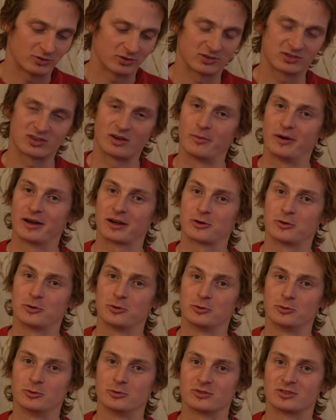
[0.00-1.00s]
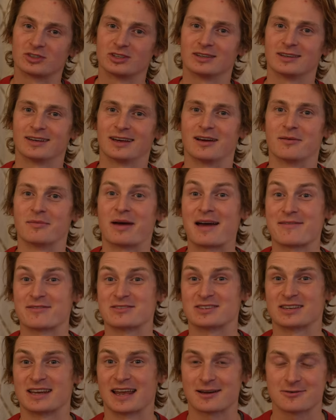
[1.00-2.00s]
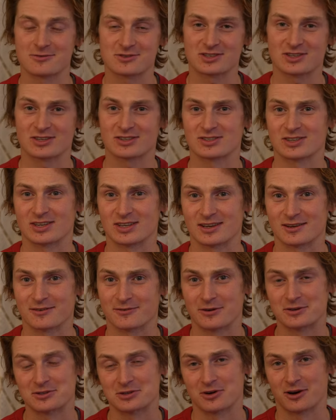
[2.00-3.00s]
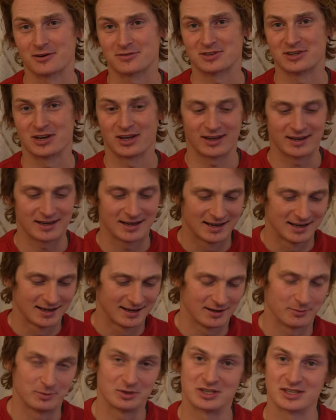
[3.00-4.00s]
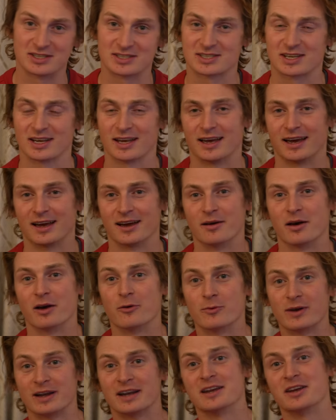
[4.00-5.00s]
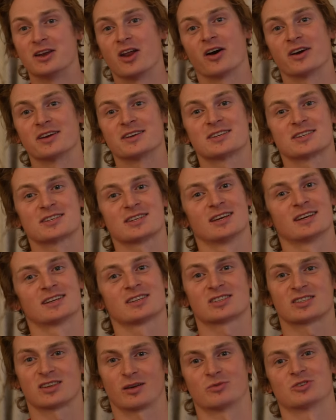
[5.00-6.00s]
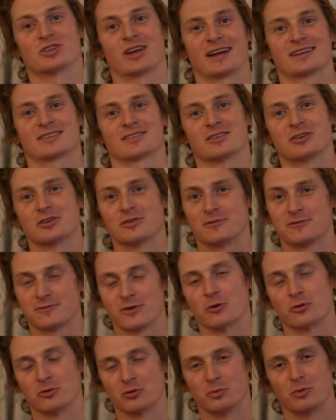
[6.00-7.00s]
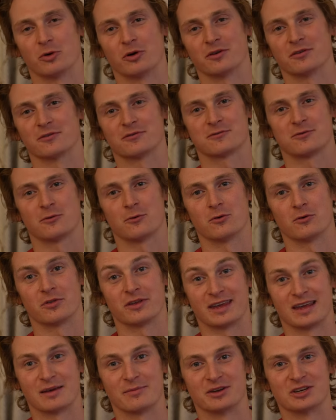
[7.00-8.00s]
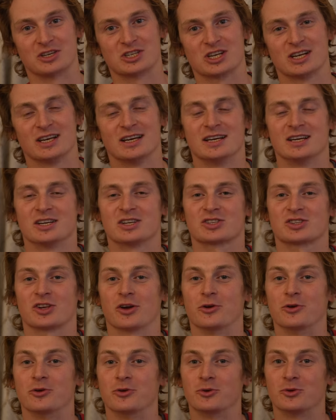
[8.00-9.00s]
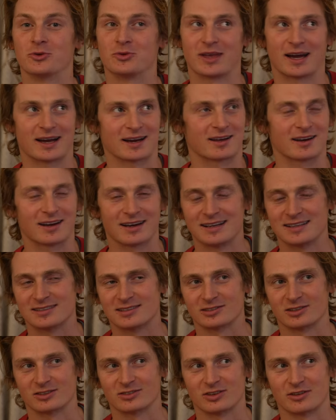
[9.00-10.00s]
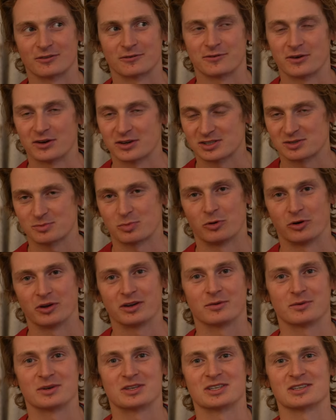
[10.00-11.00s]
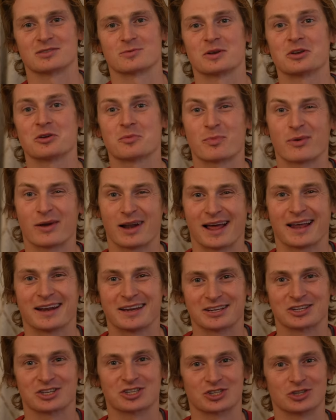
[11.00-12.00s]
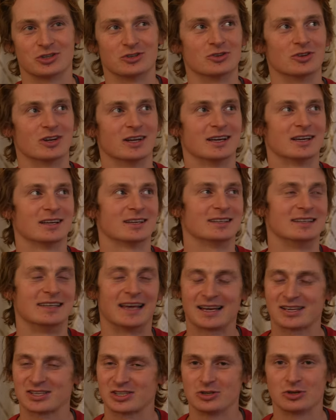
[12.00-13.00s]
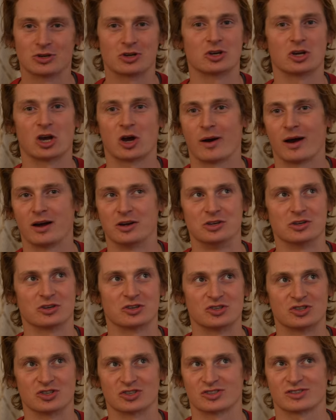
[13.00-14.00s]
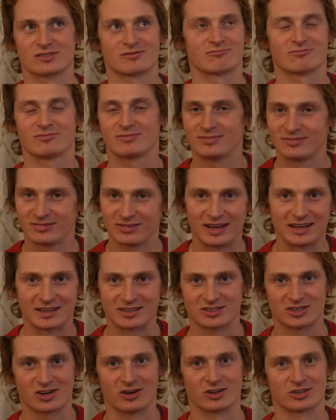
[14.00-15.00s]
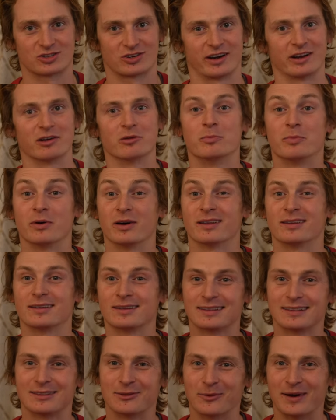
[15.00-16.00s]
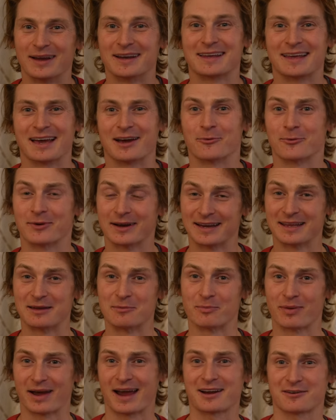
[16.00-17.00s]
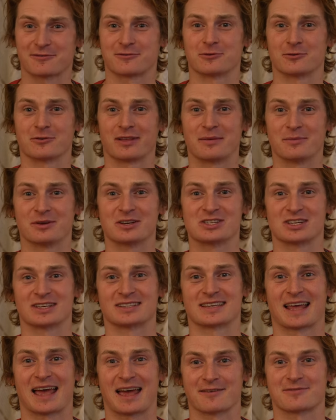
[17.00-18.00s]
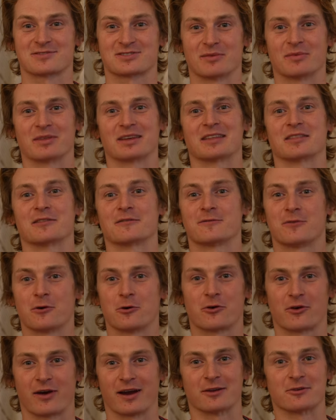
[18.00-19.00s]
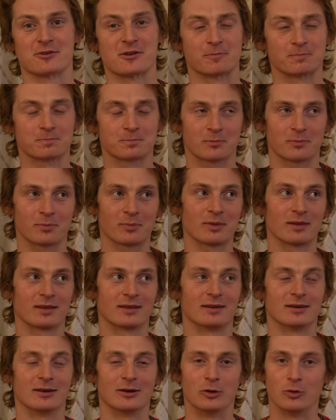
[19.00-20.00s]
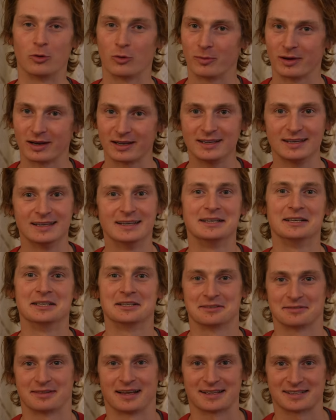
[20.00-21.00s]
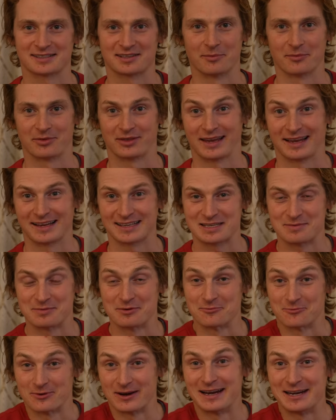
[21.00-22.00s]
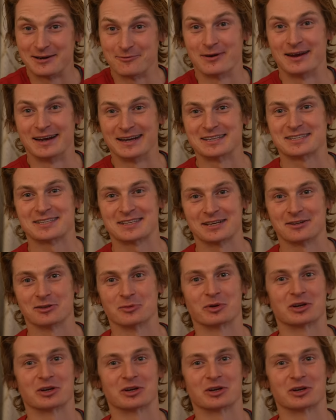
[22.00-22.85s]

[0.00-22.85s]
to somewhere called um, Avington House to photograph tonight, which is uh, a really nice subject and a good focal point for the image. So that kind of leads us on to the first point, which is when you're planning a shoot, yes, you can go out and you can just take a star trail, but the way to get a really impactful image is to have something in the foreground. Normally, that something has to be really, really still